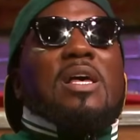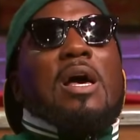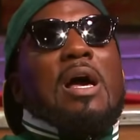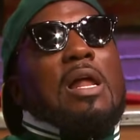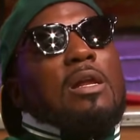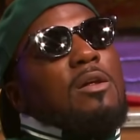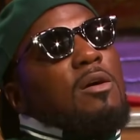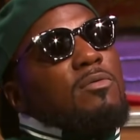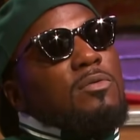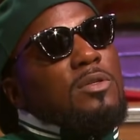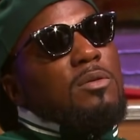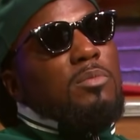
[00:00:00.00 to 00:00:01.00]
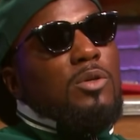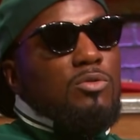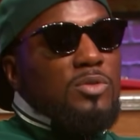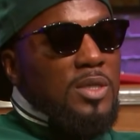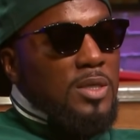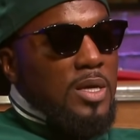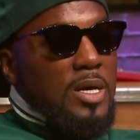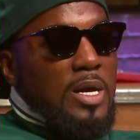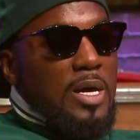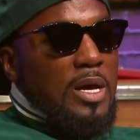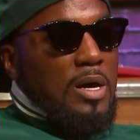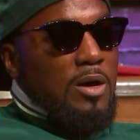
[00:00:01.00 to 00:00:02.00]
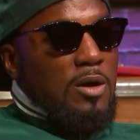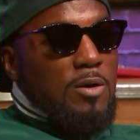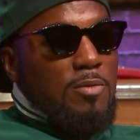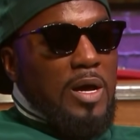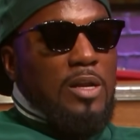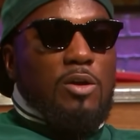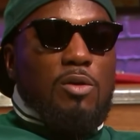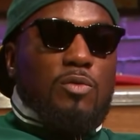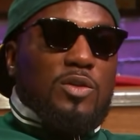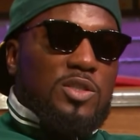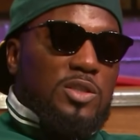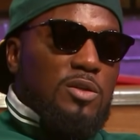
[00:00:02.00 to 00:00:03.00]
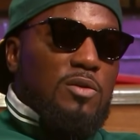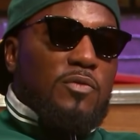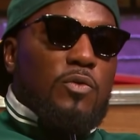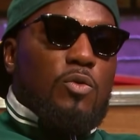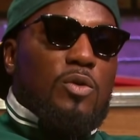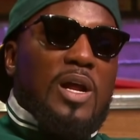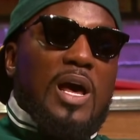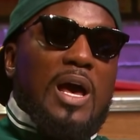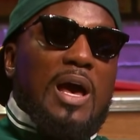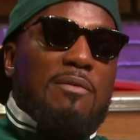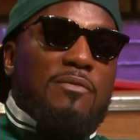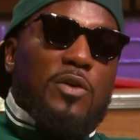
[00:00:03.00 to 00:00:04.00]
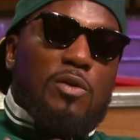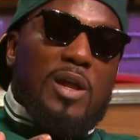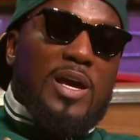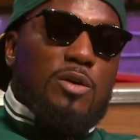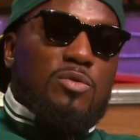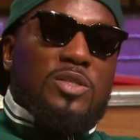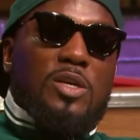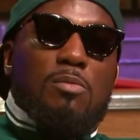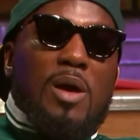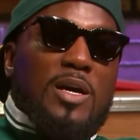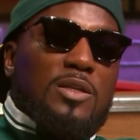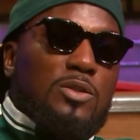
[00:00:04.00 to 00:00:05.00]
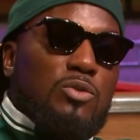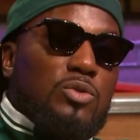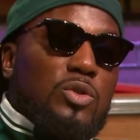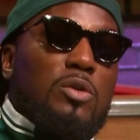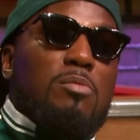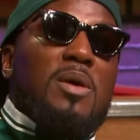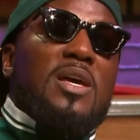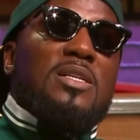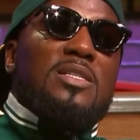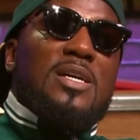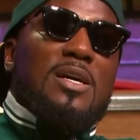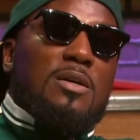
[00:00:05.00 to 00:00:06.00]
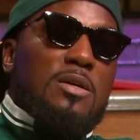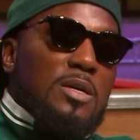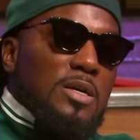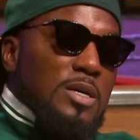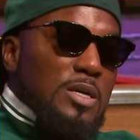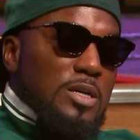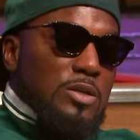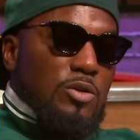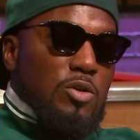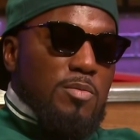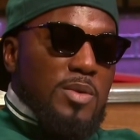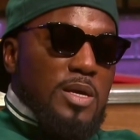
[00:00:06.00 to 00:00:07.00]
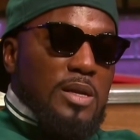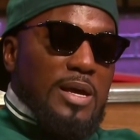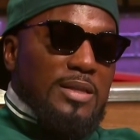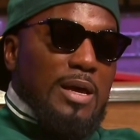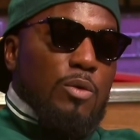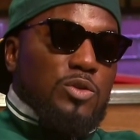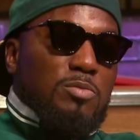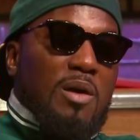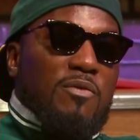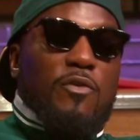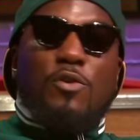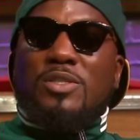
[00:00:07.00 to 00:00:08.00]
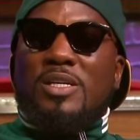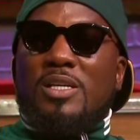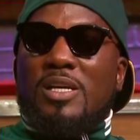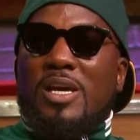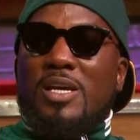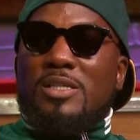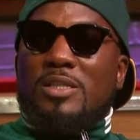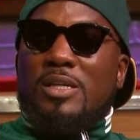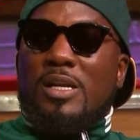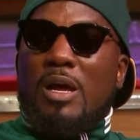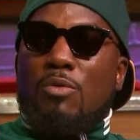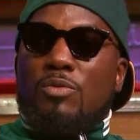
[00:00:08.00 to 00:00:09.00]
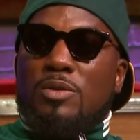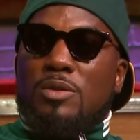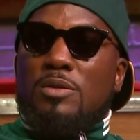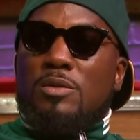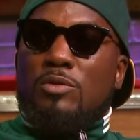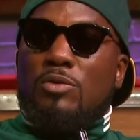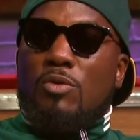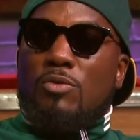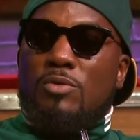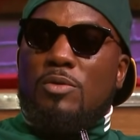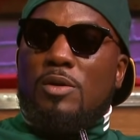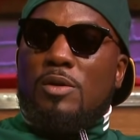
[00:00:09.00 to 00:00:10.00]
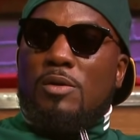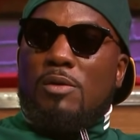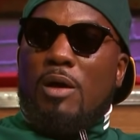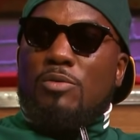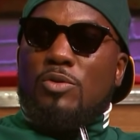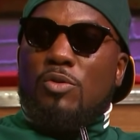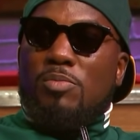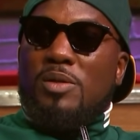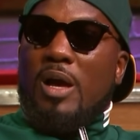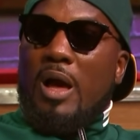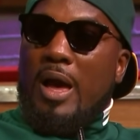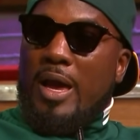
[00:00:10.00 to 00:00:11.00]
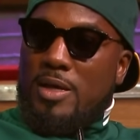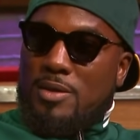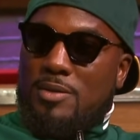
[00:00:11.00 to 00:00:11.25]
I loved the music. I love what it stood for, and I felt like it was something I could do. So to make it there, you know what I mean? Like, that was my first indication that I was, you know, I was going to be all right.